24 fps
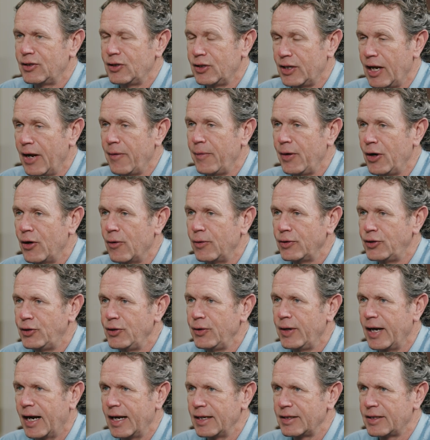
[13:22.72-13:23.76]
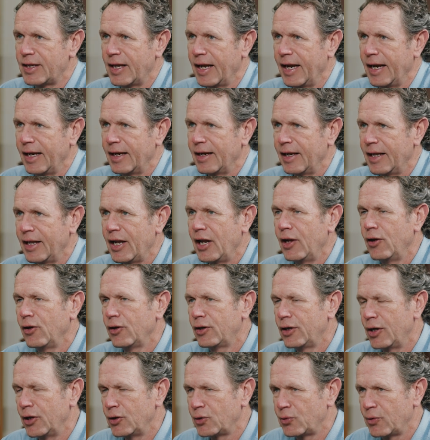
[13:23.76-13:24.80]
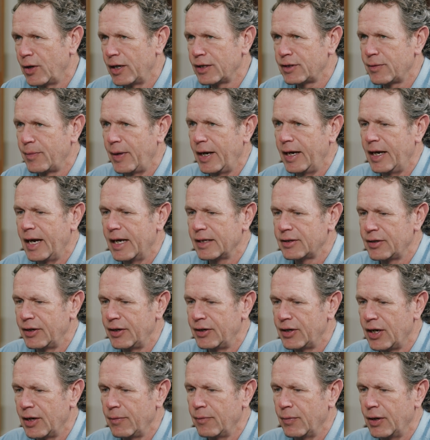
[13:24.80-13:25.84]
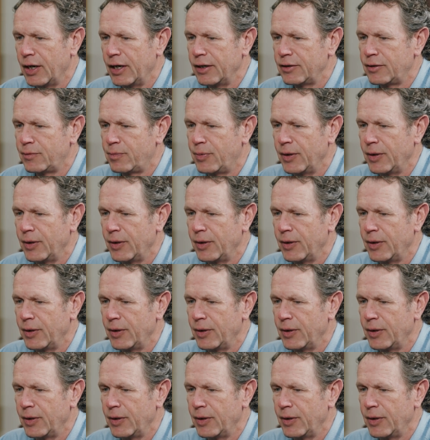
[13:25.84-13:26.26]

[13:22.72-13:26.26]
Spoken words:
let me know what you guys think. Yeah. And they look at his resume. He hasn't done much,